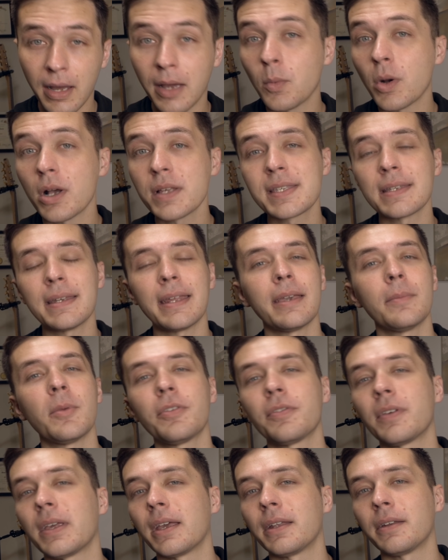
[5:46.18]
I was and I am a
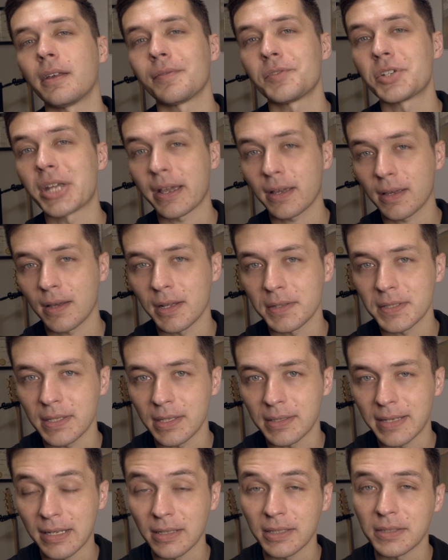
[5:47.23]
fan of Jack Conte
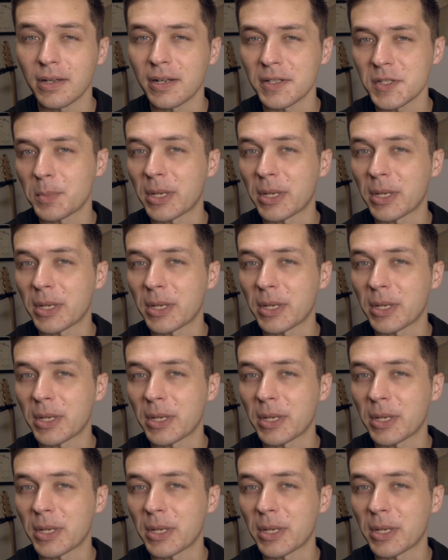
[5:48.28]
and Natalie Dawn's